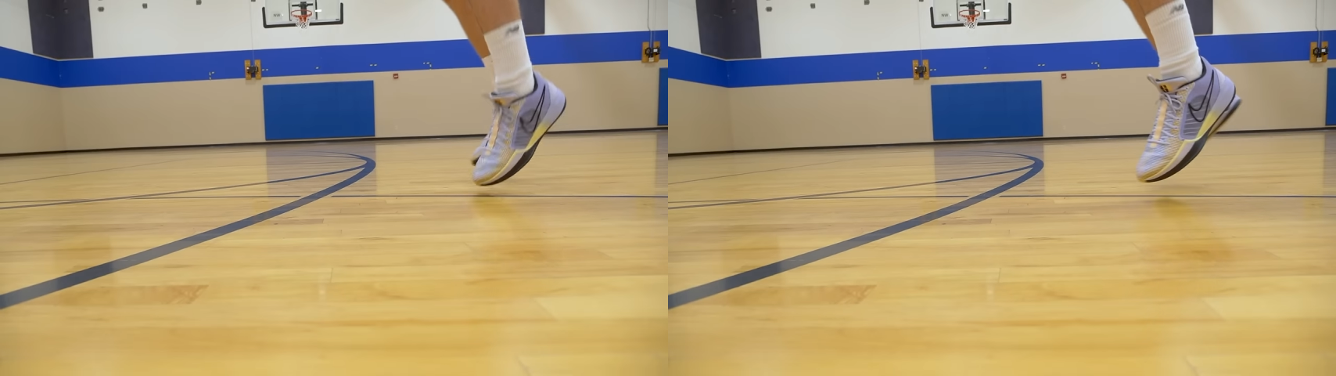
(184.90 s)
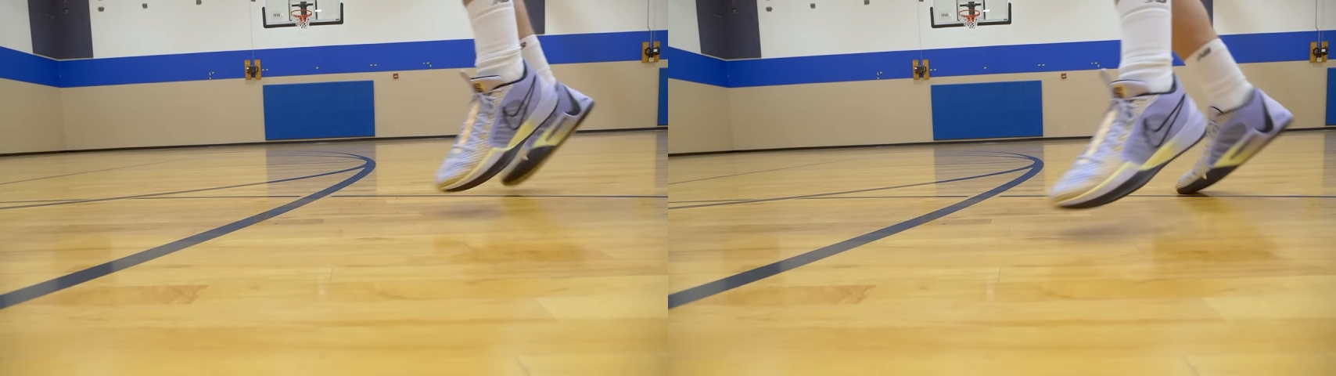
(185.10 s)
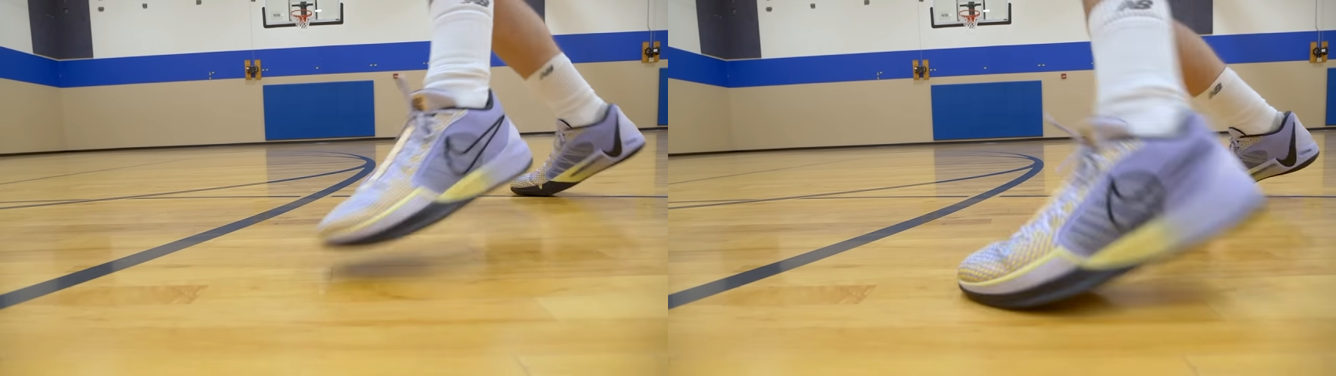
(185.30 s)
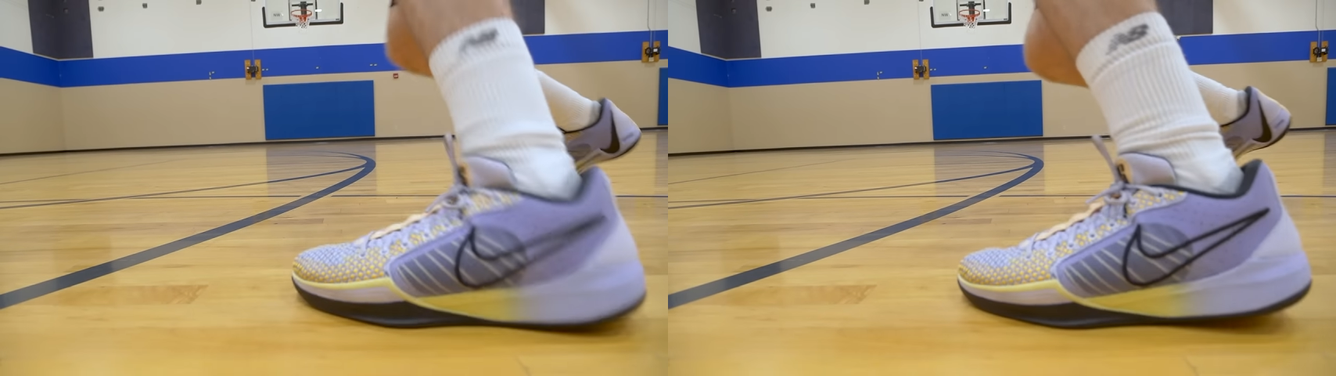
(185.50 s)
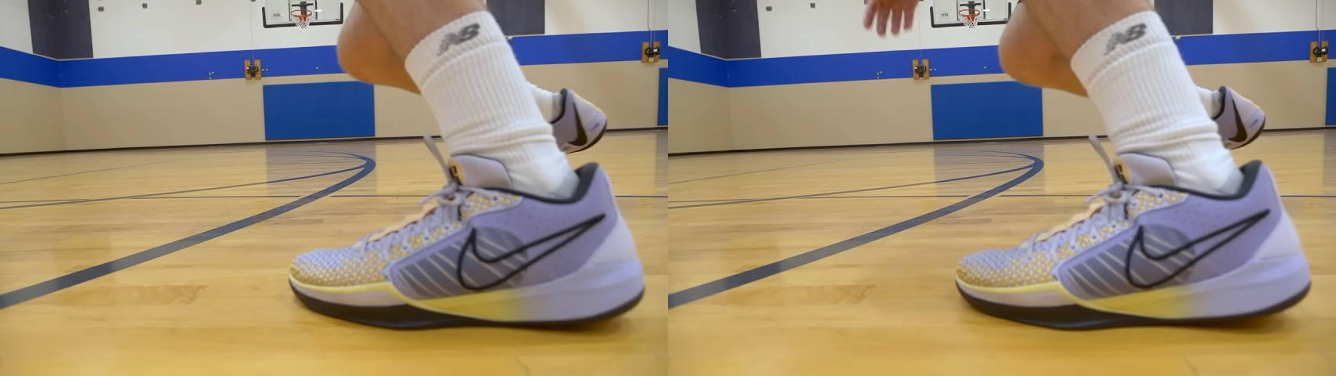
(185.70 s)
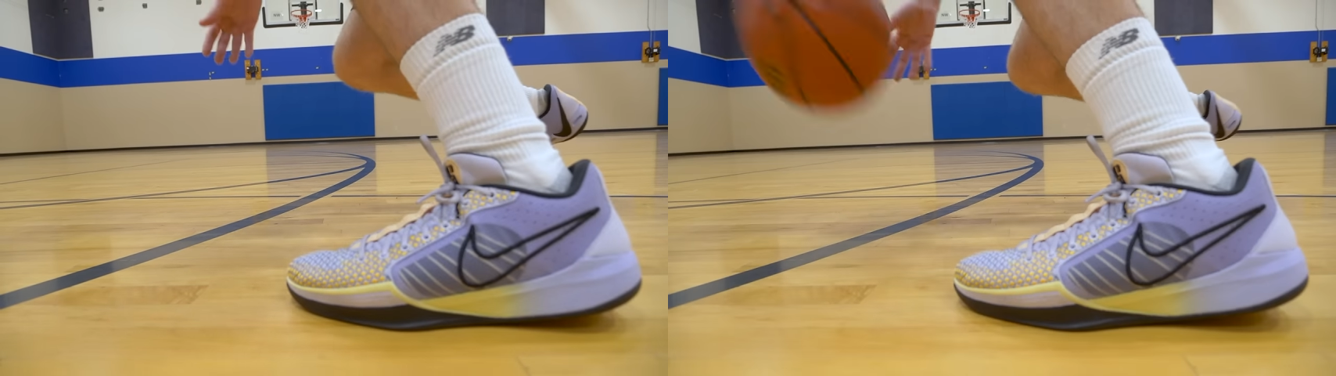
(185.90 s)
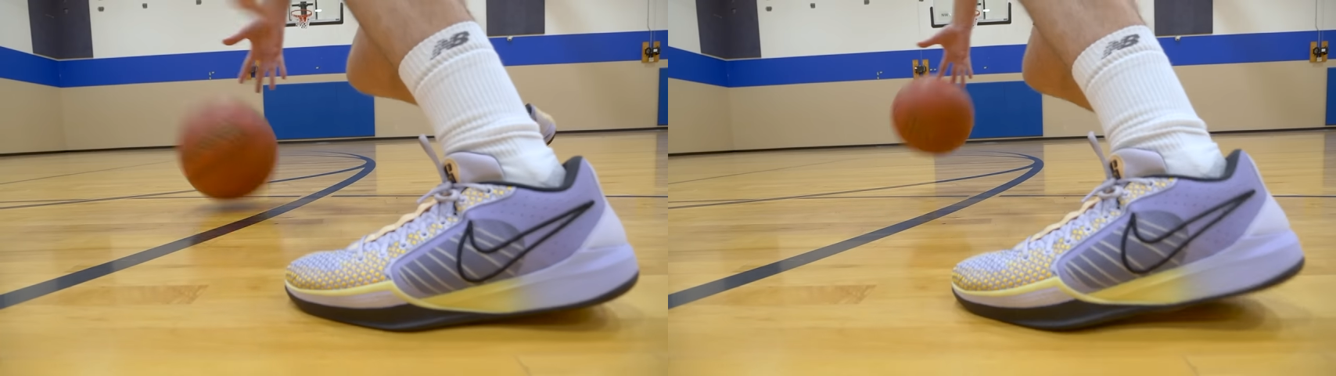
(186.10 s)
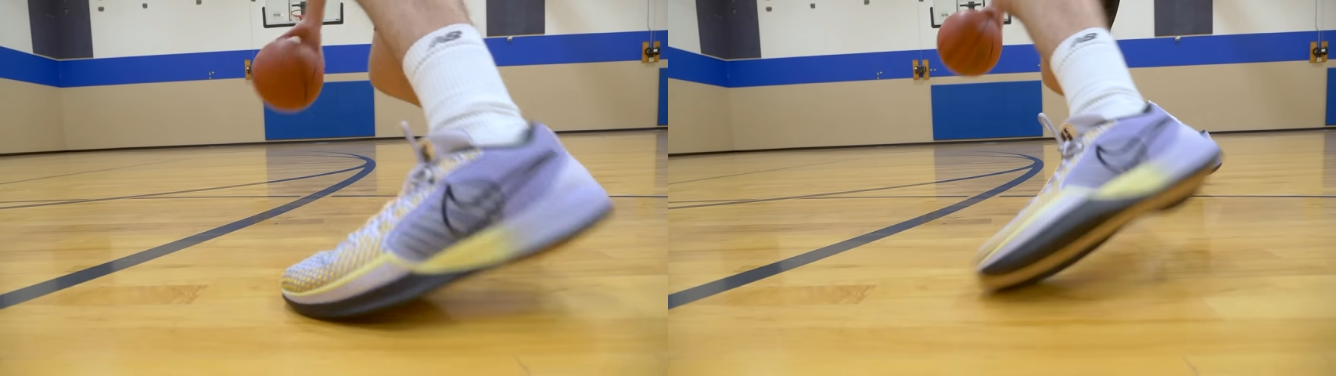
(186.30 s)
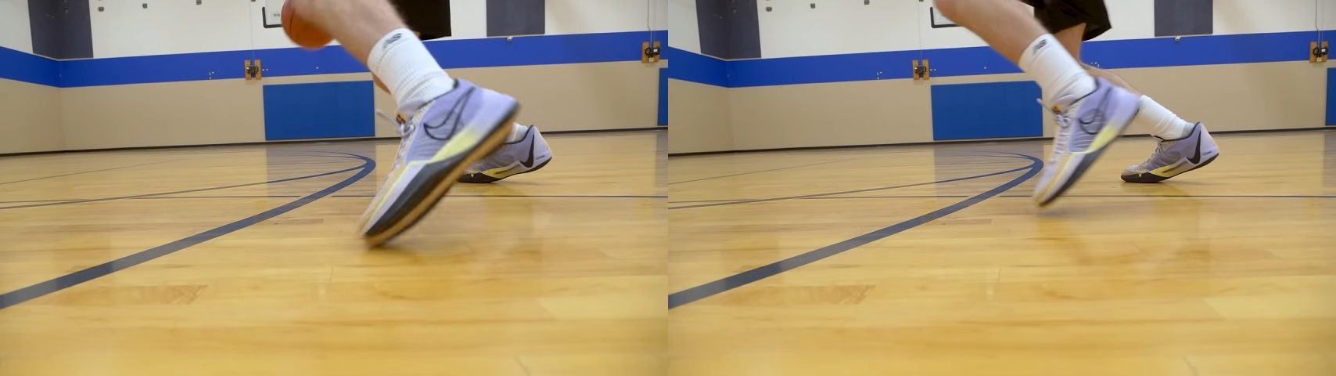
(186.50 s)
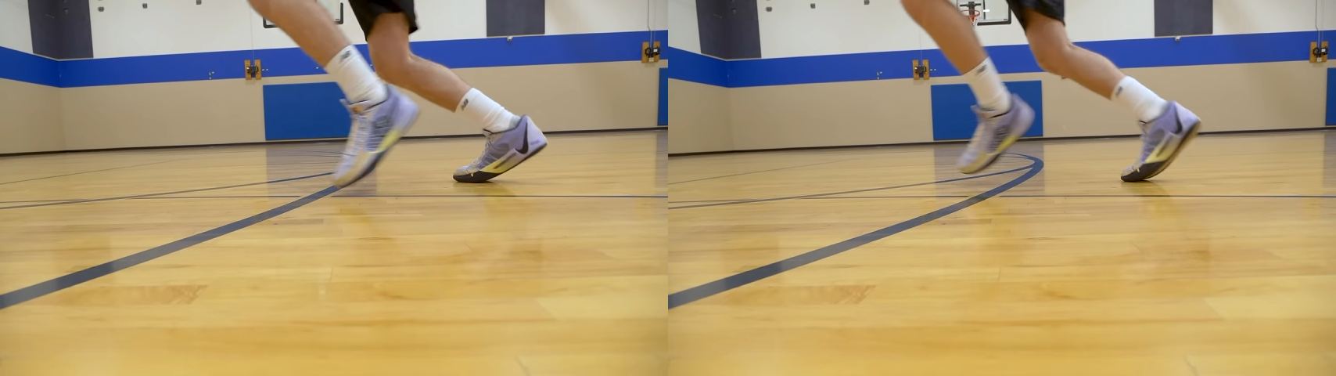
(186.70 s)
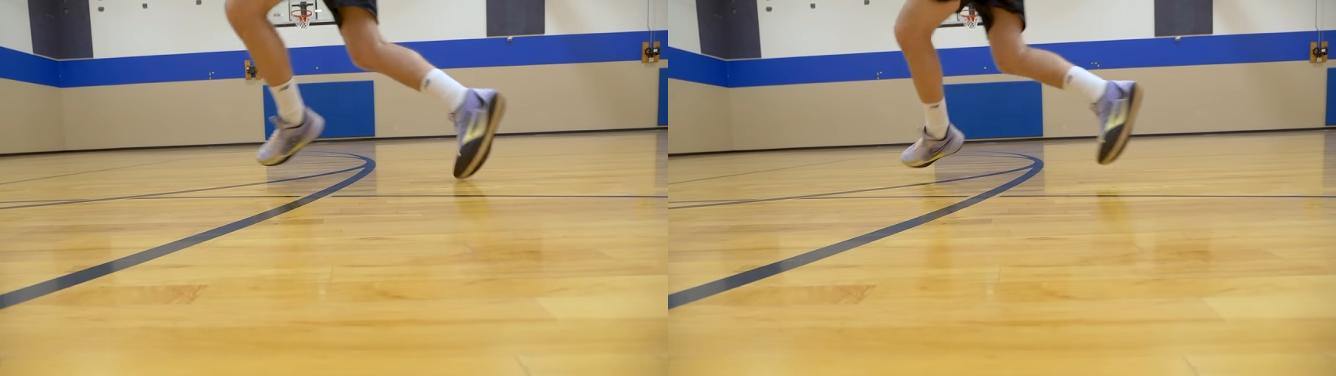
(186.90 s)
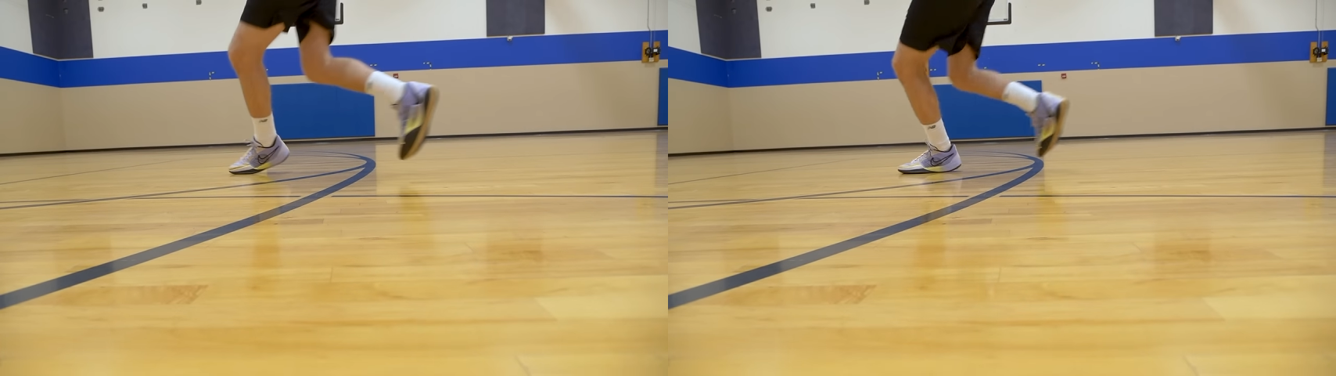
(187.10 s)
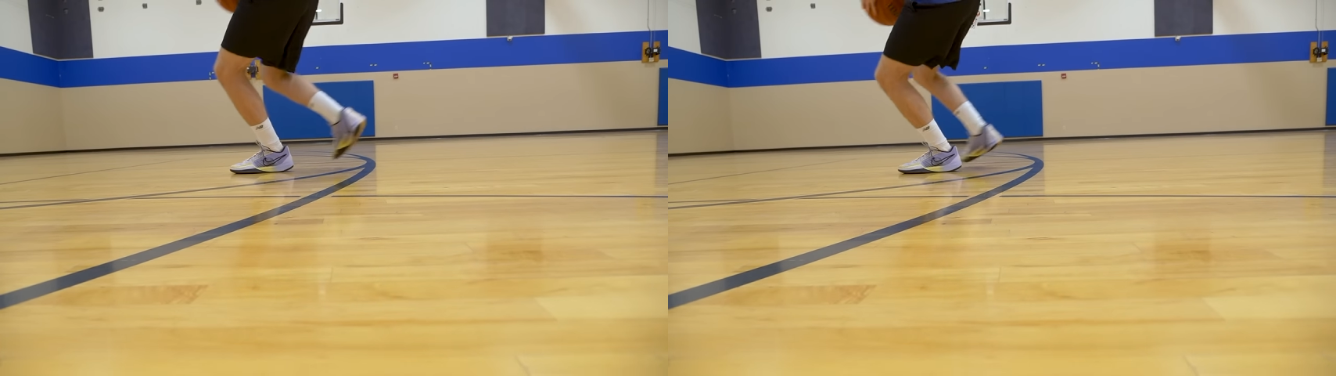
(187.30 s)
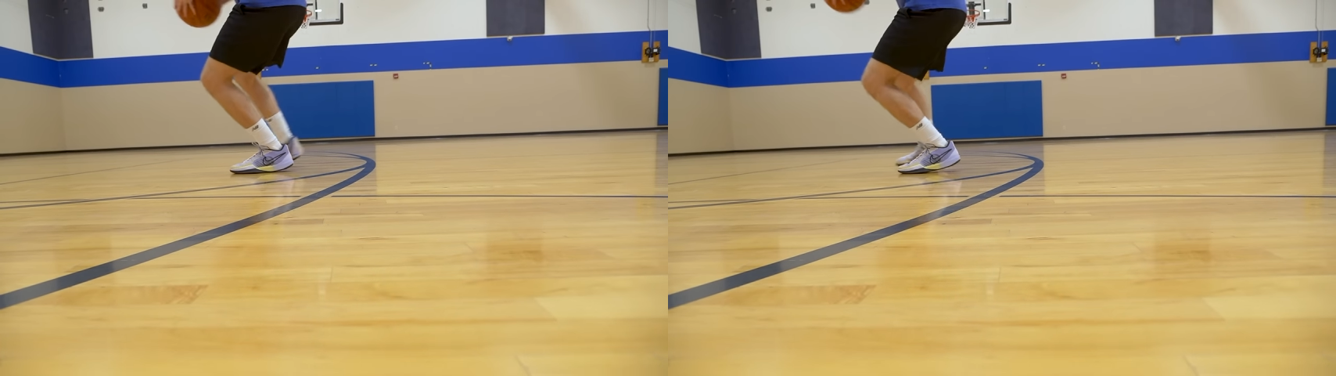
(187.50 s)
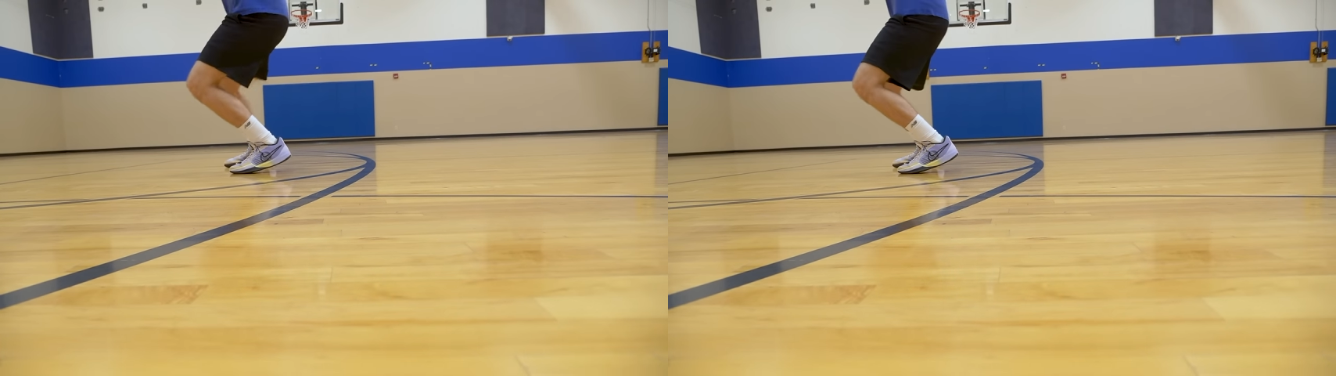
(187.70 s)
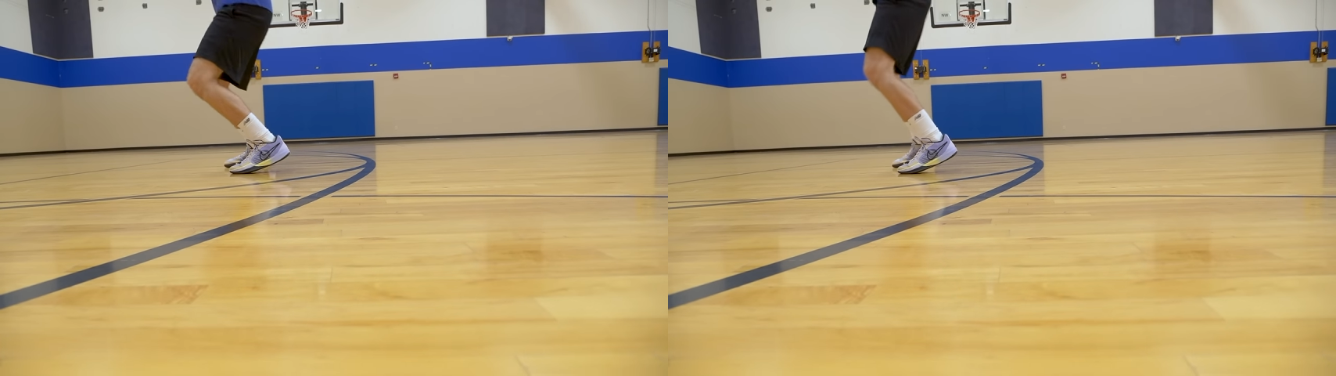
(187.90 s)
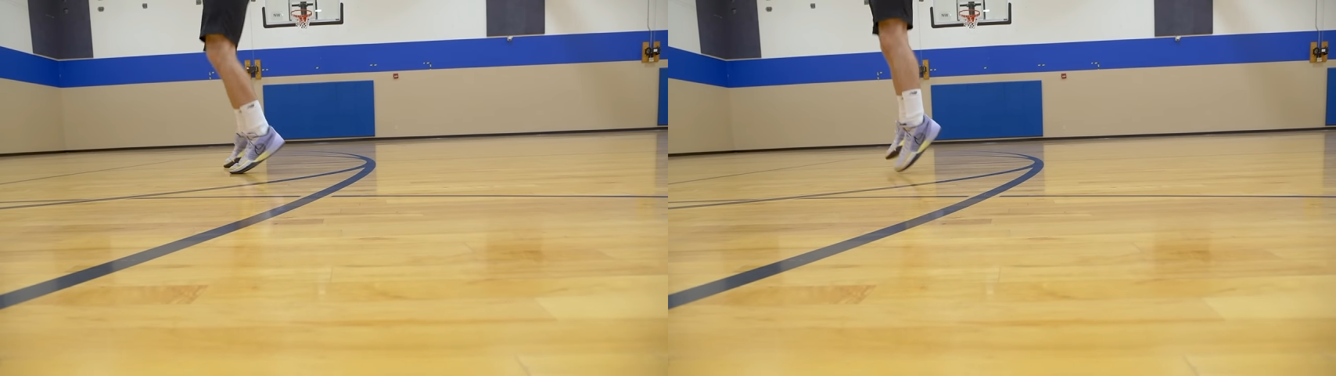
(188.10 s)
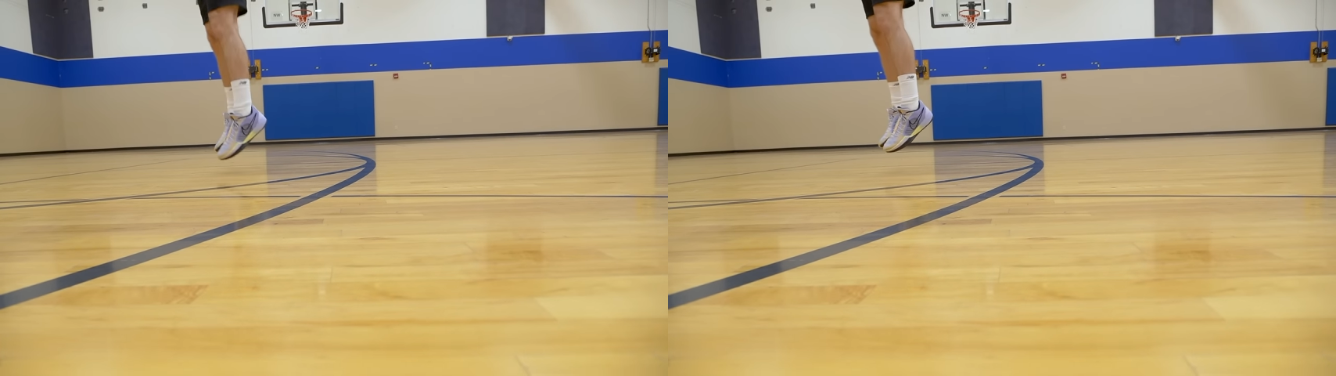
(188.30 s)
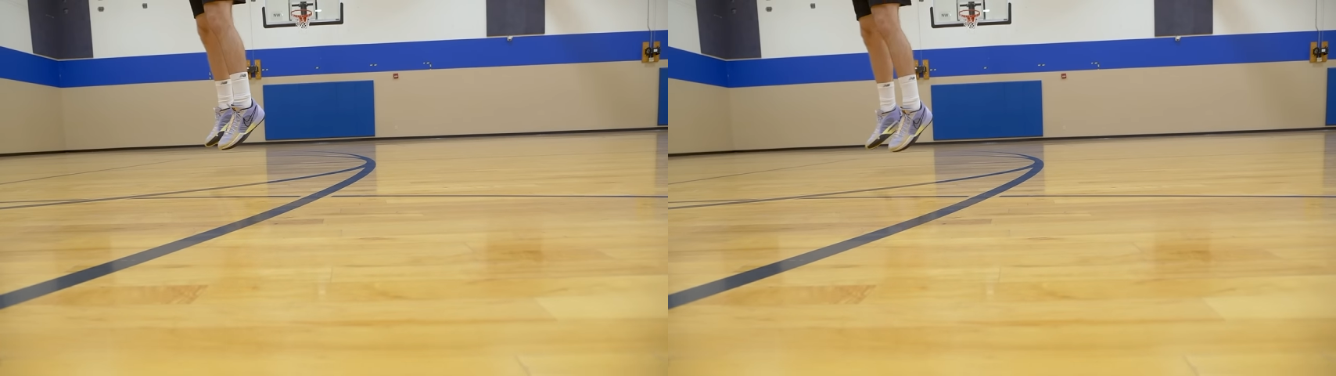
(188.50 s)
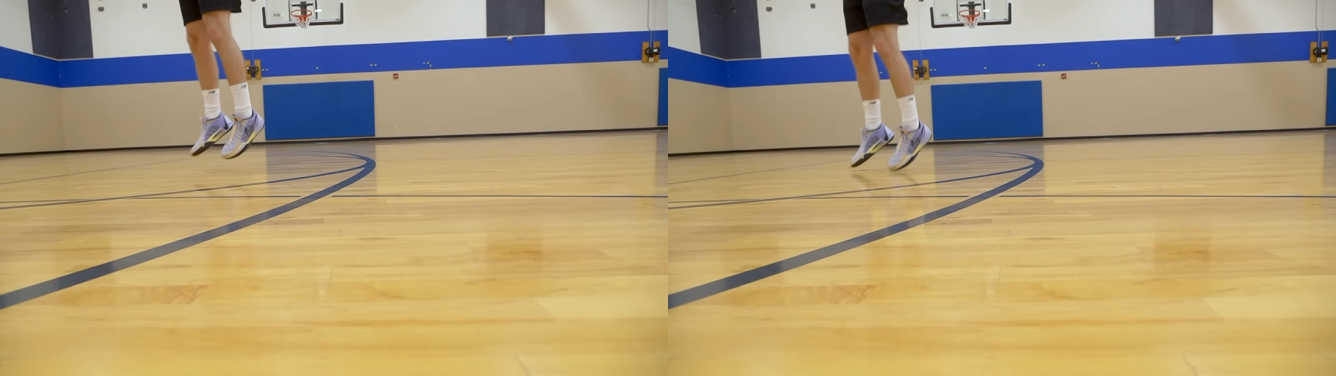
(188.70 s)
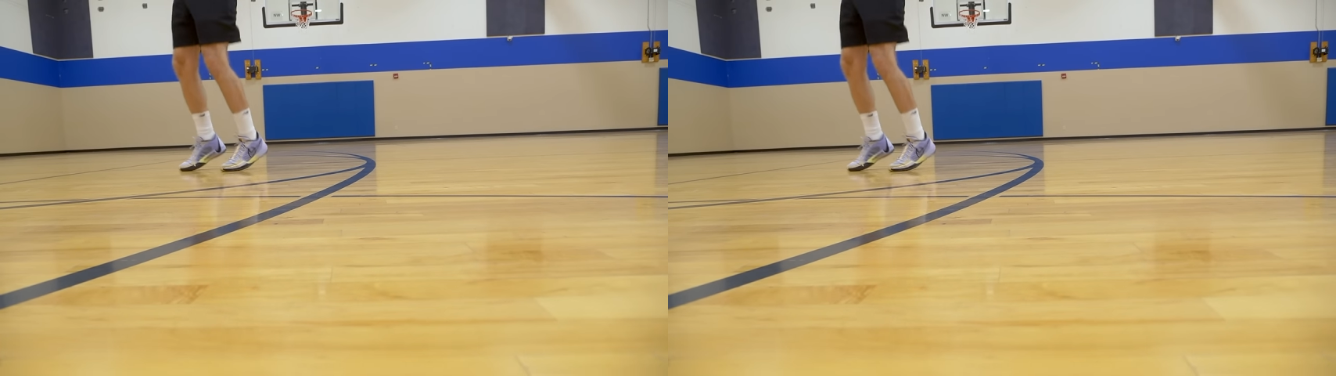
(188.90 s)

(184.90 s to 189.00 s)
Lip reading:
Nobody's mouth can be seen.